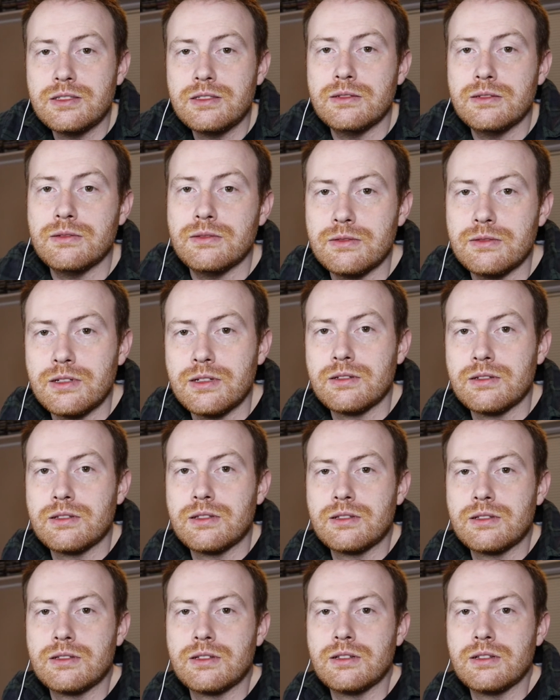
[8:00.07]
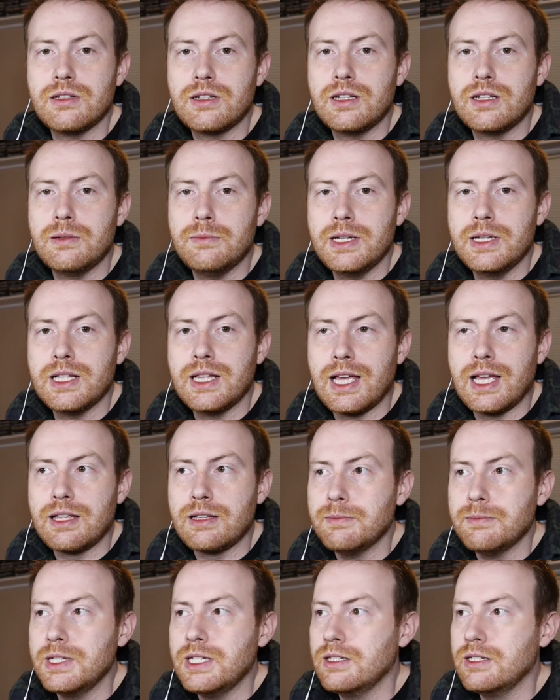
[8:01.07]
too. They're they're looking a bit like
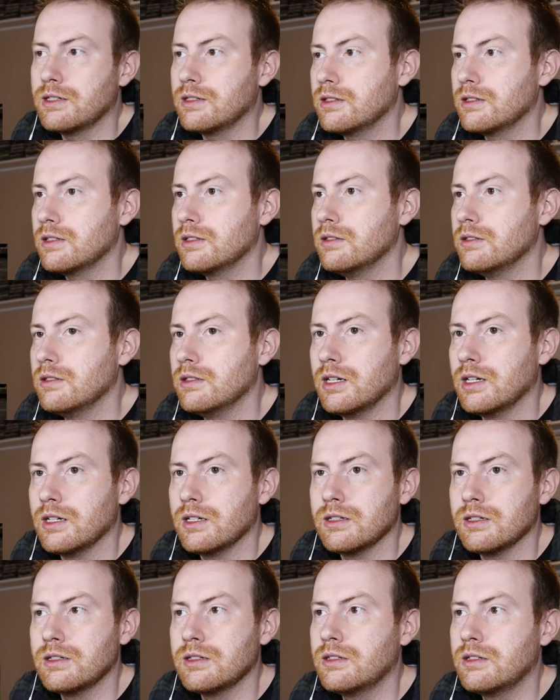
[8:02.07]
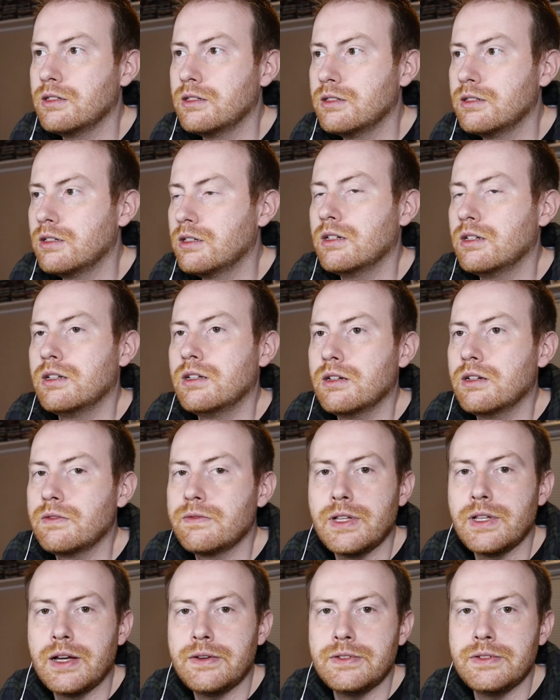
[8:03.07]
me, a little uh,
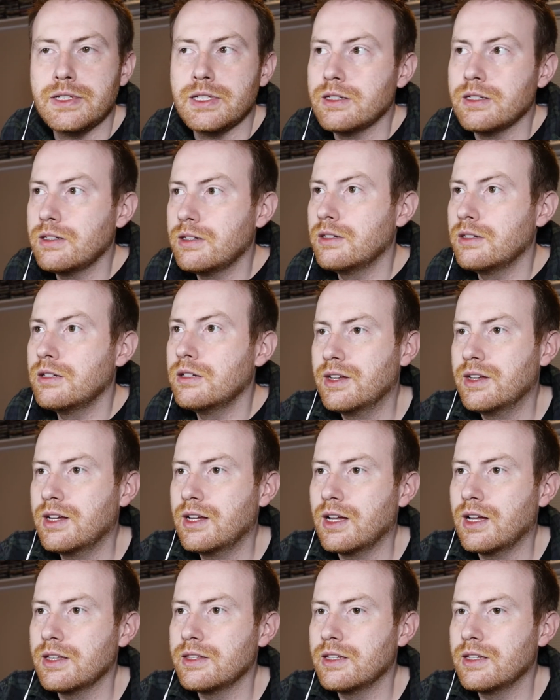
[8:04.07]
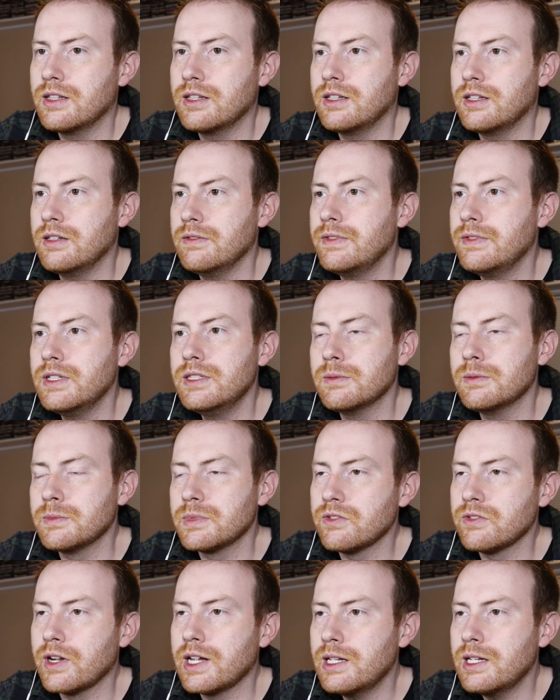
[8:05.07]
fluffy. He feeds them
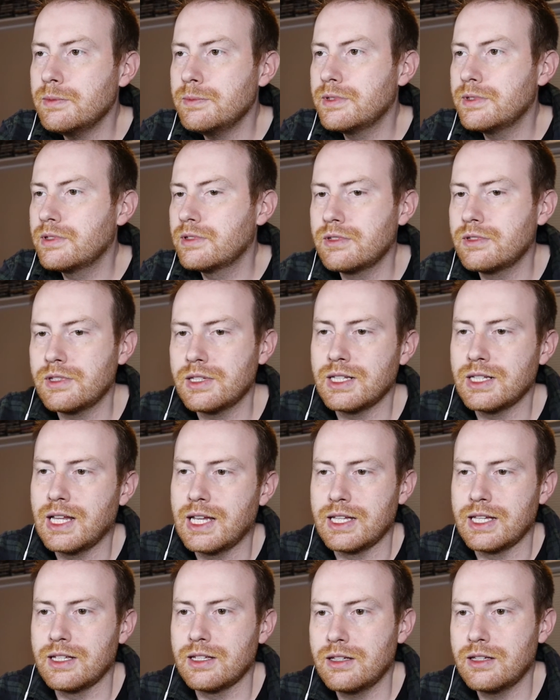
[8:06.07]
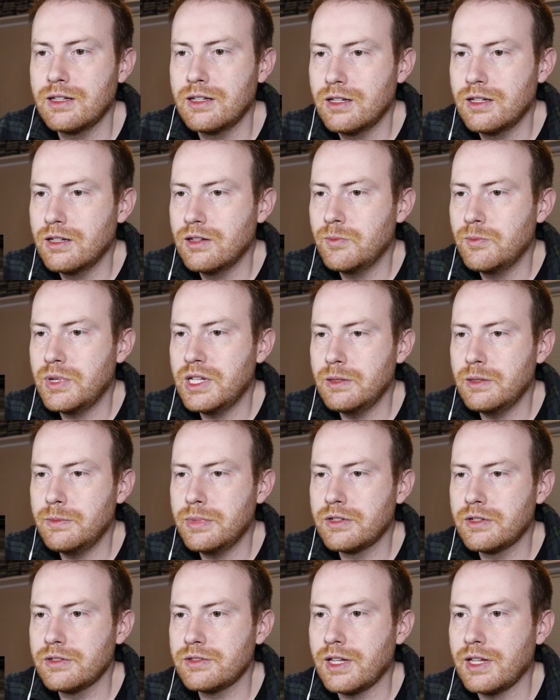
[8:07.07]
grapes, like peanut
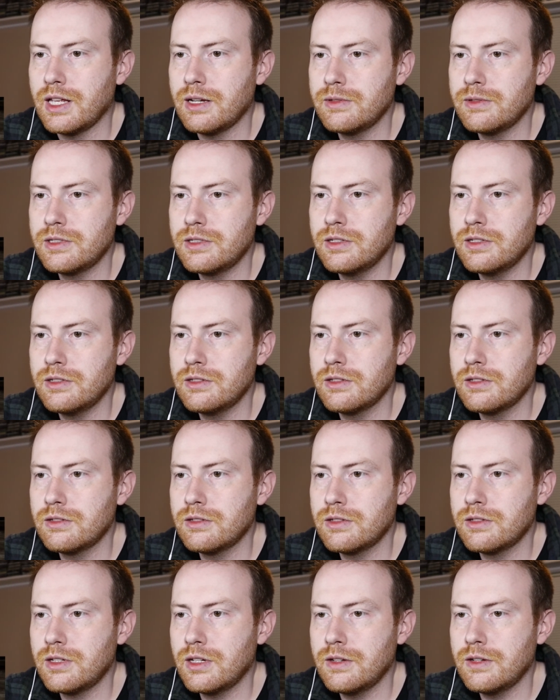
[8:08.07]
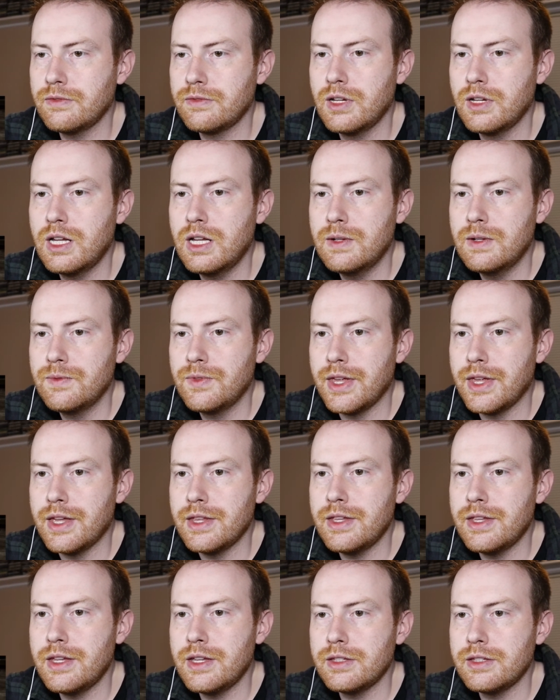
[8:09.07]
butter sandwiches and stuff.
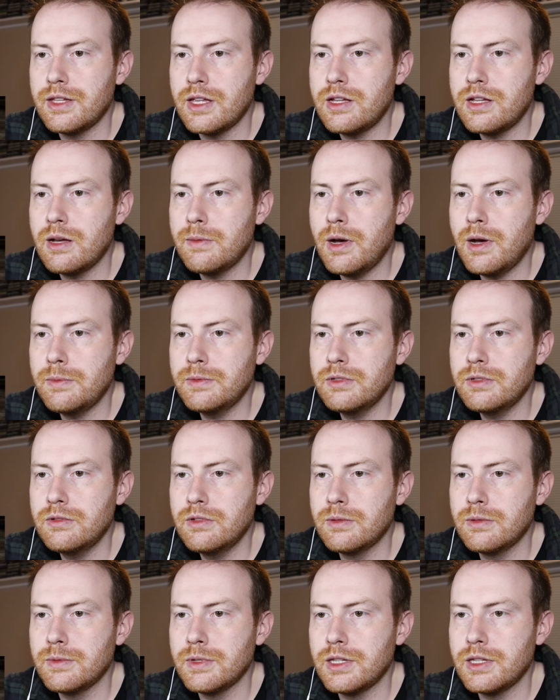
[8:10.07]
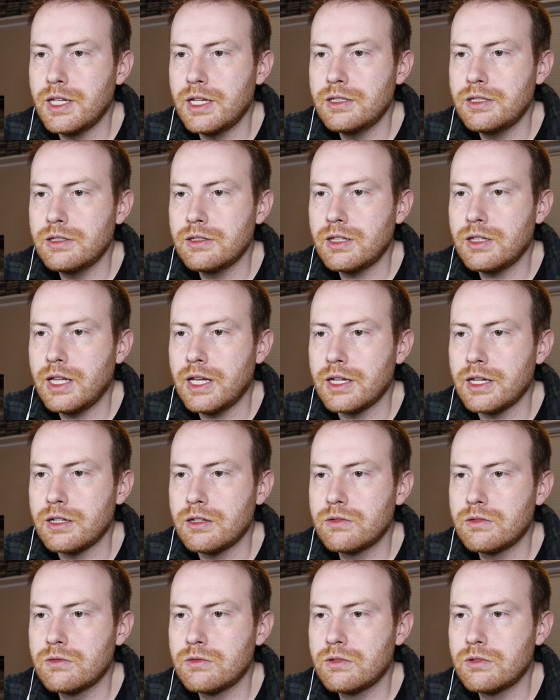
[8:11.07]
And they, they come up to him and they just
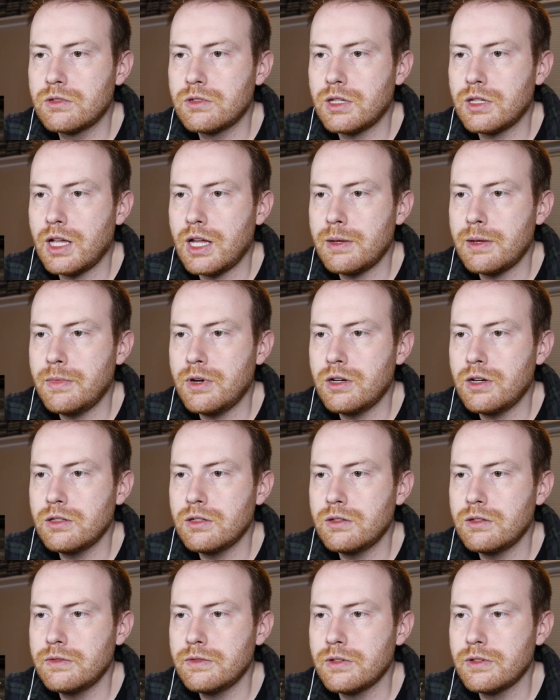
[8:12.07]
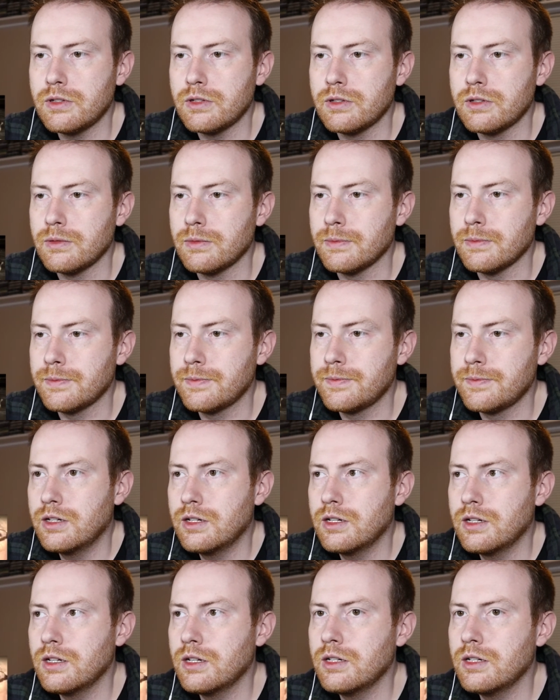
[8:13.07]
like climb all over him.
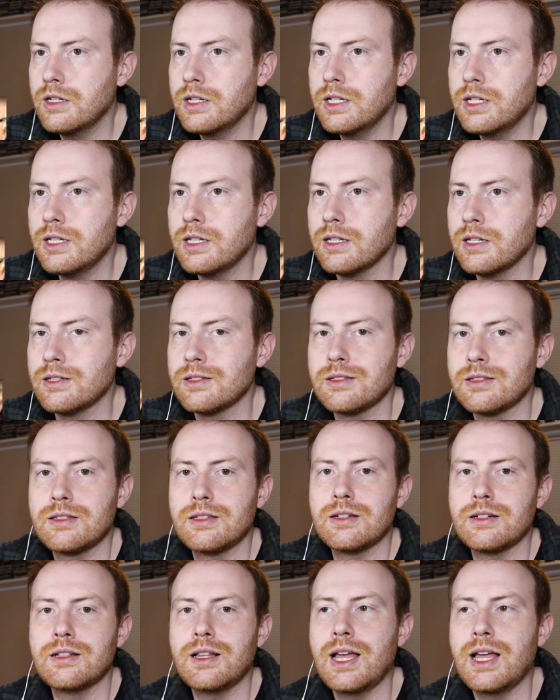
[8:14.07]
Oh, look at this. They're